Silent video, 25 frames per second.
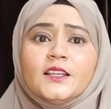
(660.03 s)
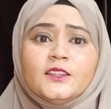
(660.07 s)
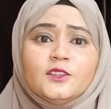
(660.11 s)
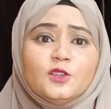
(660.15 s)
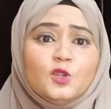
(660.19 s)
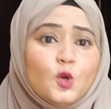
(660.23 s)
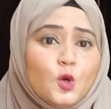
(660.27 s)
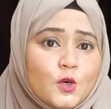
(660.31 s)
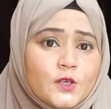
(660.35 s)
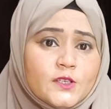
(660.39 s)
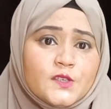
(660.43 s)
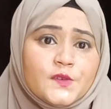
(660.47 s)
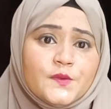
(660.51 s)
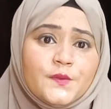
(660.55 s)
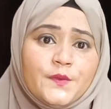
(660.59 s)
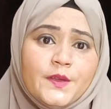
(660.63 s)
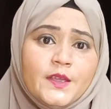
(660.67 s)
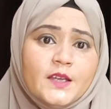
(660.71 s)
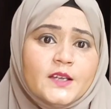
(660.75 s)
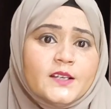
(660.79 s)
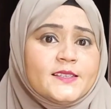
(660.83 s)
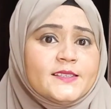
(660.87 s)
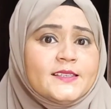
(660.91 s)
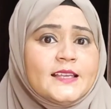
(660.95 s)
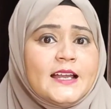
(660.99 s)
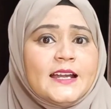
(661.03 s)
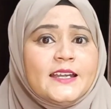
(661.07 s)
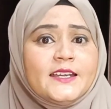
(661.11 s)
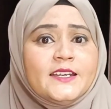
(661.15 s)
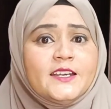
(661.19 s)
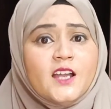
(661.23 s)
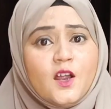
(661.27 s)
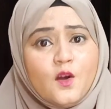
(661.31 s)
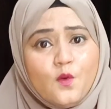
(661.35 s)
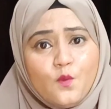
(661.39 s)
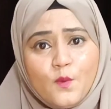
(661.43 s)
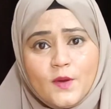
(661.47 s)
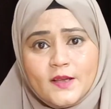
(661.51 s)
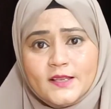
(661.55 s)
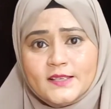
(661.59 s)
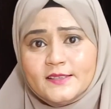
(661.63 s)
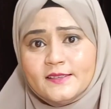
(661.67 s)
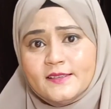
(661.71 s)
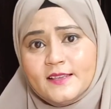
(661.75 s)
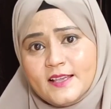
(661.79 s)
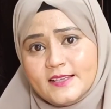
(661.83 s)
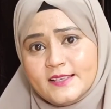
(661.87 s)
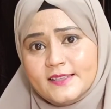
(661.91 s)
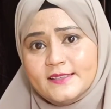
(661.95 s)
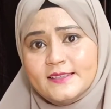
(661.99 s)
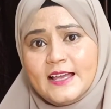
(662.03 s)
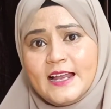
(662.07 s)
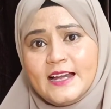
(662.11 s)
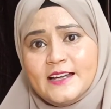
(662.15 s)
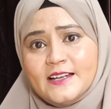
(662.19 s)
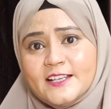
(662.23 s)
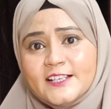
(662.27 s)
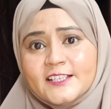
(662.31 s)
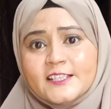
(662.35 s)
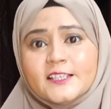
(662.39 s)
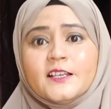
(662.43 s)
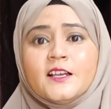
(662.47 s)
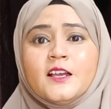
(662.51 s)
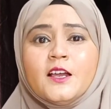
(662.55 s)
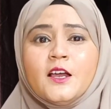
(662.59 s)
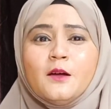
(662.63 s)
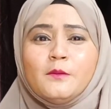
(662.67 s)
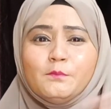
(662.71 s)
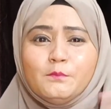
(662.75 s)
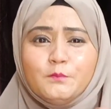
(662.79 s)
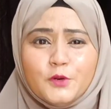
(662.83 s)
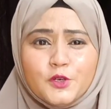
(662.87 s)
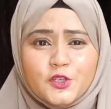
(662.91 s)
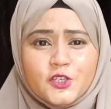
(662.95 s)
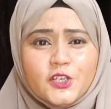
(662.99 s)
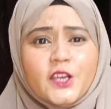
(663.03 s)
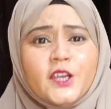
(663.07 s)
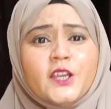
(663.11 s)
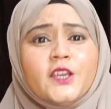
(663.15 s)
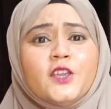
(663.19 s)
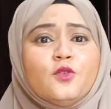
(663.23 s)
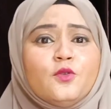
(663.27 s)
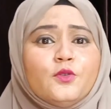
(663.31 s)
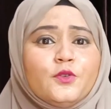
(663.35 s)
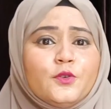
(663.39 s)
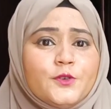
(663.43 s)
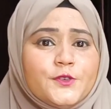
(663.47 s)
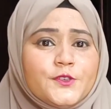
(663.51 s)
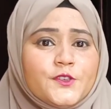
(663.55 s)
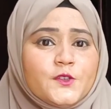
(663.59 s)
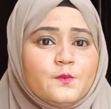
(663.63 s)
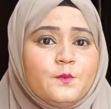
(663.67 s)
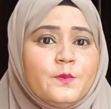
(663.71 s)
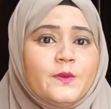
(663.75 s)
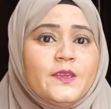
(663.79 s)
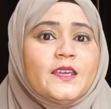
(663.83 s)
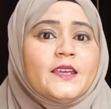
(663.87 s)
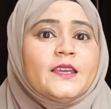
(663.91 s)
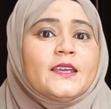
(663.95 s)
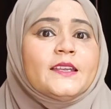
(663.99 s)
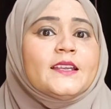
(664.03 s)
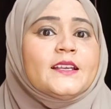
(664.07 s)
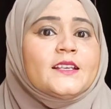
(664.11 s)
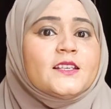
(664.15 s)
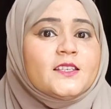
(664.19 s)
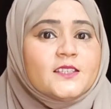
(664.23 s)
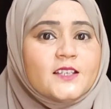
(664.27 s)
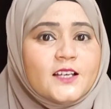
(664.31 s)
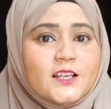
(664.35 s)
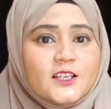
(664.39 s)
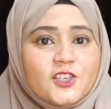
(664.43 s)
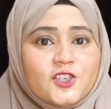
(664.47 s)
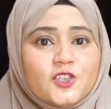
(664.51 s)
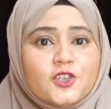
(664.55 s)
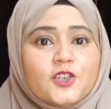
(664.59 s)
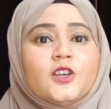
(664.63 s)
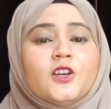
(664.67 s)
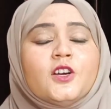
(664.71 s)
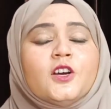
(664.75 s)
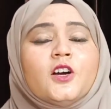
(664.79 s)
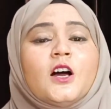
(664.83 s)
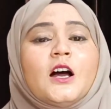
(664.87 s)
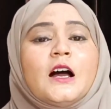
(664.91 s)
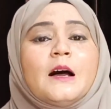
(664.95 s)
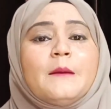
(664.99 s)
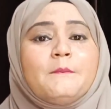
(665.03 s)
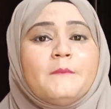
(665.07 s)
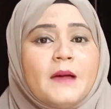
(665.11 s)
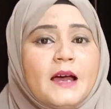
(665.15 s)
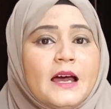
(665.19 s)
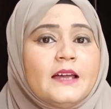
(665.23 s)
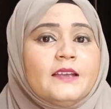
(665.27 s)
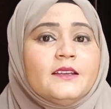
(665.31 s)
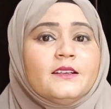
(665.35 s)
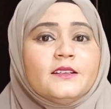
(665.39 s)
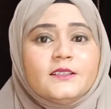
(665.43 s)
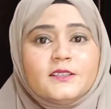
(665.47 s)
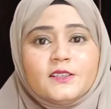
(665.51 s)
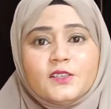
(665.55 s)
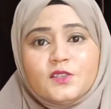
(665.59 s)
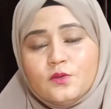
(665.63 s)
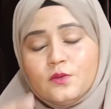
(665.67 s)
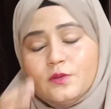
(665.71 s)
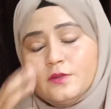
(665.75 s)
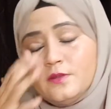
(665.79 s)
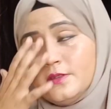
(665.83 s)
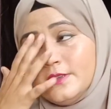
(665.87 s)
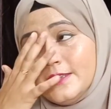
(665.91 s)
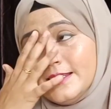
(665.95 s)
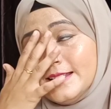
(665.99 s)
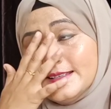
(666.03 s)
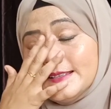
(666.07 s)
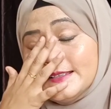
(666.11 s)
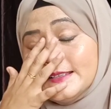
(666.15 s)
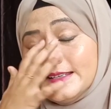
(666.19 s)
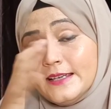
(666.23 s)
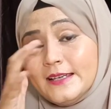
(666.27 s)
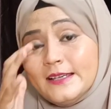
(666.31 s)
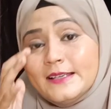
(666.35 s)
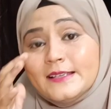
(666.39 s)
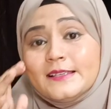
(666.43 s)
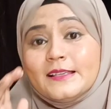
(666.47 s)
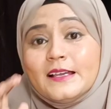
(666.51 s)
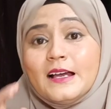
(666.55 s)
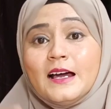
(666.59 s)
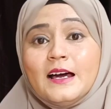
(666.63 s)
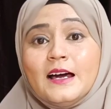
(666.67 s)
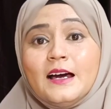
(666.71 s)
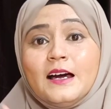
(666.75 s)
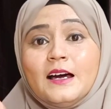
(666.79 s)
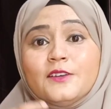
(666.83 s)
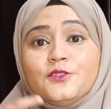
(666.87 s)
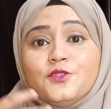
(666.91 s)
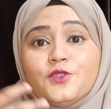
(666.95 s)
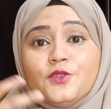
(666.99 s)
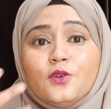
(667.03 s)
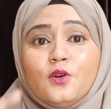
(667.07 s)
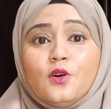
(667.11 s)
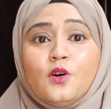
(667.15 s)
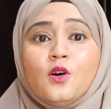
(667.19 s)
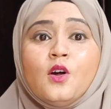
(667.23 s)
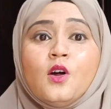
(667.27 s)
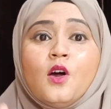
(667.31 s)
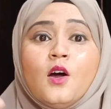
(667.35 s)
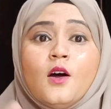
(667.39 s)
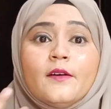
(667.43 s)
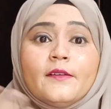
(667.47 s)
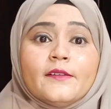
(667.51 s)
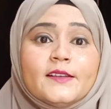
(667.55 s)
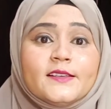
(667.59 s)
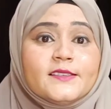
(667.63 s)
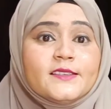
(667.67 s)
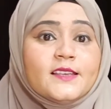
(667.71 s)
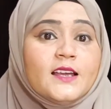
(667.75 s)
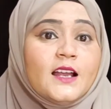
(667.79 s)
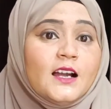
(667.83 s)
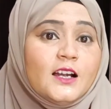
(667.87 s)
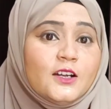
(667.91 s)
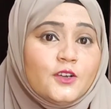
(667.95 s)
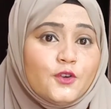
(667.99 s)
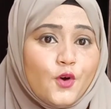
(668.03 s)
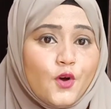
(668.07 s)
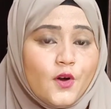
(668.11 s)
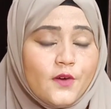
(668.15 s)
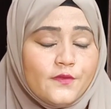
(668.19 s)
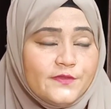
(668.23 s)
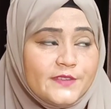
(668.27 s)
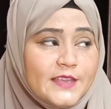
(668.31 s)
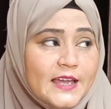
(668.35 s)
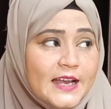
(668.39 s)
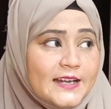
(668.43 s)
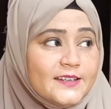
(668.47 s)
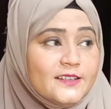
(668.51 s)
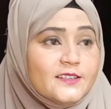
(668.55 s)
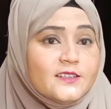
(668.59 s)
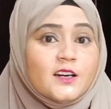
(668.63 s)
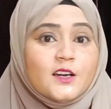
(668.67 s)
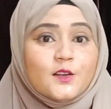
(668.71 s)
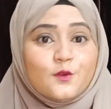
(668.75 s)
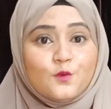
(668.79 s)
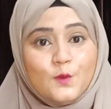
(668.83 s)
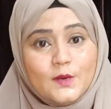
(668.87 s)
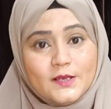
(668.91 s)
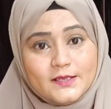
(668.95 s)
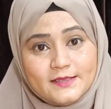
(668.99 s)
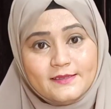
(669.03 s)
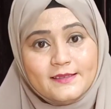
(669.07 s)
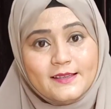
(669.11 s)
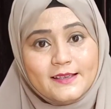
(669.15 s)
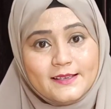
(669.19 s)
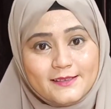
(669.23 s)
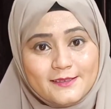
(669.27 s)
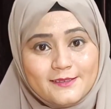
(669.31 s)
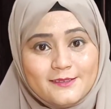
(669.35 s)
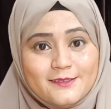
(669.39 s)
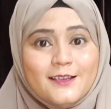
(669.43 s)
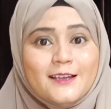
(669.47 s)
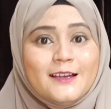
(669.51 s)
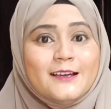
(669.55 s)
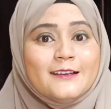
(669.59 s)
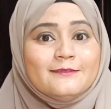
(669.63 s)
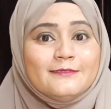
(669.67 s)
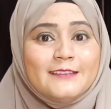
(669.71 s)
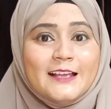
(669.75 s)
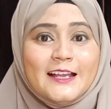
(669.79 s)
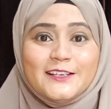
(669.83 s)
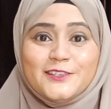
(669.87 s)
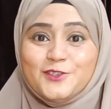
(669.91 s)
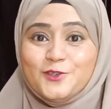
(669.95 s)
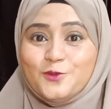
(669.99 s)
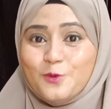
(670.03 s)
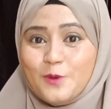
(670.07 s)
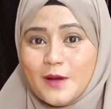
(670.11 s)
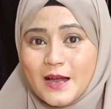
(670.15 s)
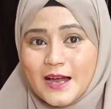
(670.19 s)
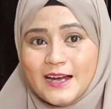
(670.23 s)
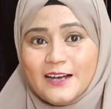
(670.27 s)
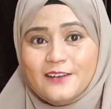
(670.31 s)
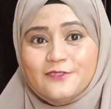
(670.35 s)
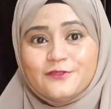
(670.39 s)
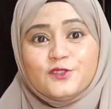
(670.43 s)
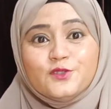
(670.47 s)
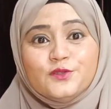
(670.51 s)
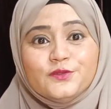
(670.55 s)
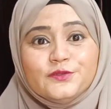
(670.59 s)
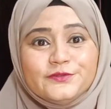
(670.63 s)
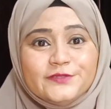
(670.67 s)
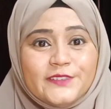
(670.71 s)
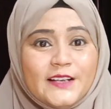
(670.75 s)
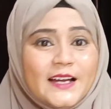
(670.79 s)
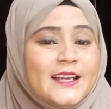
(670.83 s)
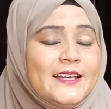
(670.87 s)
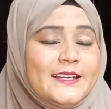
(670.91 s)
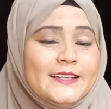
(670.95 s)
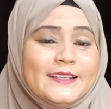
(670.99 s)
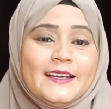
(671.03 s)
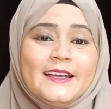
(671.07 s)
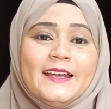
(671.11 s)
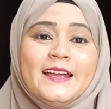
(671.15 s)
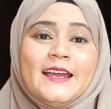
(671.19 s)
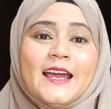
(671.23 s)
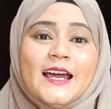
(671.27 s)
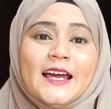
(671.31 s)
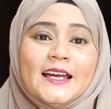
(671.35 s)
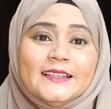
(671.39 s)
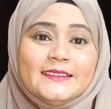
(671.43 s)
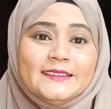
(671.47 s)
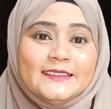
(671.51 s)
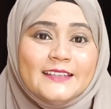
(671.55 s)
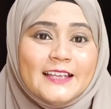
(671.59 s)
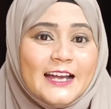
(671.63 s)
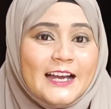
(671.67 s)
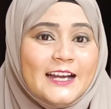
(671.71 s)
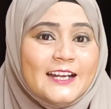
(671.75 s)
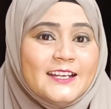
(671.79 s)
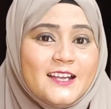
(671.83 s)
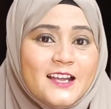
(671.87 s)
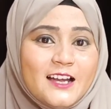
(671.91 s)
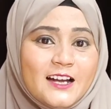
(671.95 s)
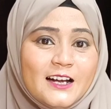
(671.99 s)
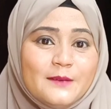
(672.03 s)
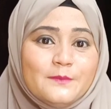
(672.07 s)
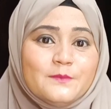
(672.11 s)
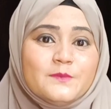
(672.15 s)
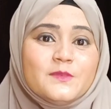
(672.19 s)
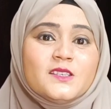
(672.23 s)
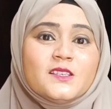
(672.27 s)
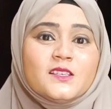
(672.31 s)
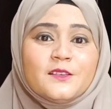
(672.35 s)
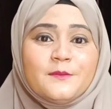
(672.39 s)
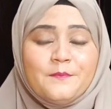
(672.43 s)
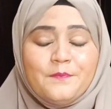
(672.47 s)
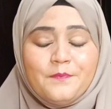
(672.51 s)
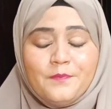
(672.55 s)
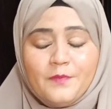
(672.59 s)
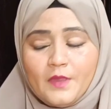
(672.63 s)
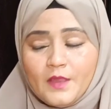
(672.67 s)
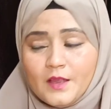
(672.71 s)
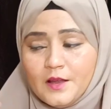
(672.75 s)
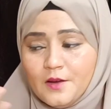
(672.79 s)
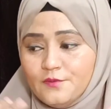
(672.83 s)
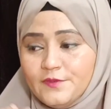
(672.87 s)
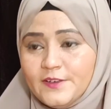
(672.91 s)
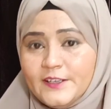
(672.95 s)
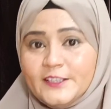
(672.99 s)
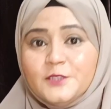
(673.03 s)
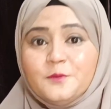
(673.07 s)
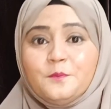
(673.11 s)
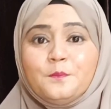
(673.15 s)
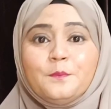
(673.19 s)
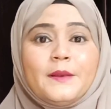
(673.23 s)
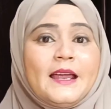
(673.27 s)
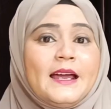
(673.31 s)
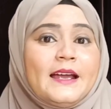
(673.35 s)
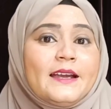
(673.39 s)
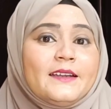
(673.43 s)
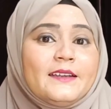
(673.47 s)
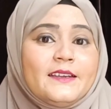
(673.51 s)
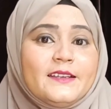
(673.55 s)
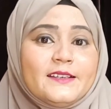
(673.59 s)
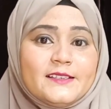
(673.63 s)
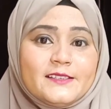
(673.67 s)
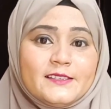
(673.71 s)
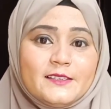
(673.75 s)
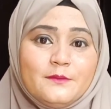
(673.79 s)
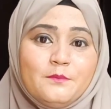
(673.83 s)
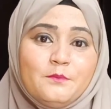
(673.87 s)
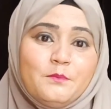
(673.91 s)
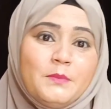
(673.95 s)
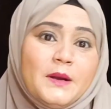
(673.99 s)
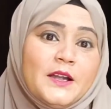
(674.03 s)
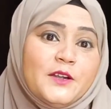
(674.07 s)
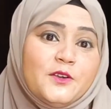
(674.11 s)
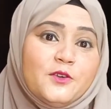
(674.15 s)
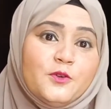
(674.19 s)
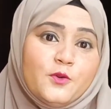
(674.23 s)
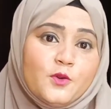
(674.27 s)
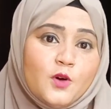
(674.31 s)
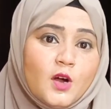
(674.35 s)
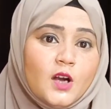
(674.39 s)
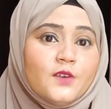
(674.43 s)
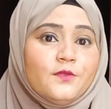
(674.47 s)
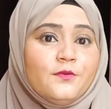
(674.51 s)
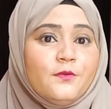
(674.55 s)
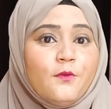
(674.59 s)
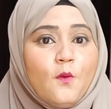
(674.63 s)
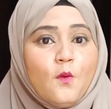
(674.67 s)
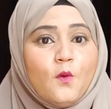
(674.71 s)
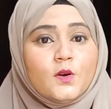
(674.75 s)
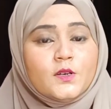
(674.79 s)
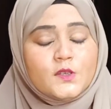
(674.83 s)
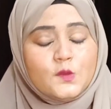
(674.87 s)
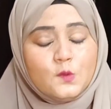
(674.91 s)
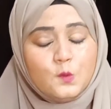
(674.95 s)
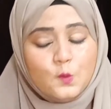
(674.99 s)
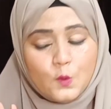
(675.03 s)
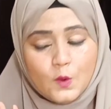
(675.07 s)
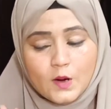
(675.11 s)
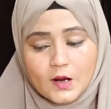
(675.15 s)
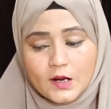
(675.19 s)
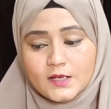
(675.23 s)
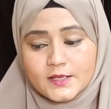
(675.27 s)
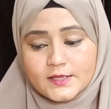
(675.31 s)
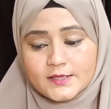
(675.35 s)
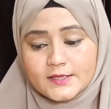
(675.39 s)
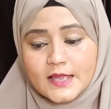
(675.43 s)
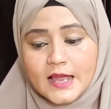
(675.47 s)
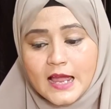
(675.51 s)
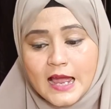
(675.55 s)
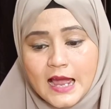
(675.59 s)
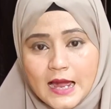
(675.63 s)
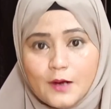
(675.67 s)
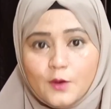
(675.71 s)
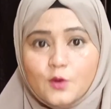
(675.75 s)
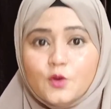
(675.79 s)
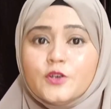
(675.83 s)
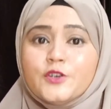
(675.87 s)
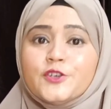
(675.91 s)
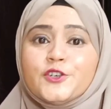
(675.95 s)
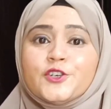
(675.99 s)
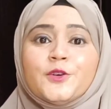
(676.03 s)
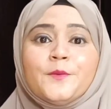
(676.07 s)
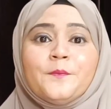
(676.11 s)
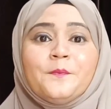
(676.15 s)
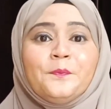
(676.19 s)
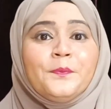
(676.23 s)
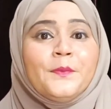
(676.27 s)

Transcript: those fears, that nervousness that is pushing you to speak in a such a manner. So this is a, you know, result of that nervousness that you have to fight, and that comes with practice. But do not force words out.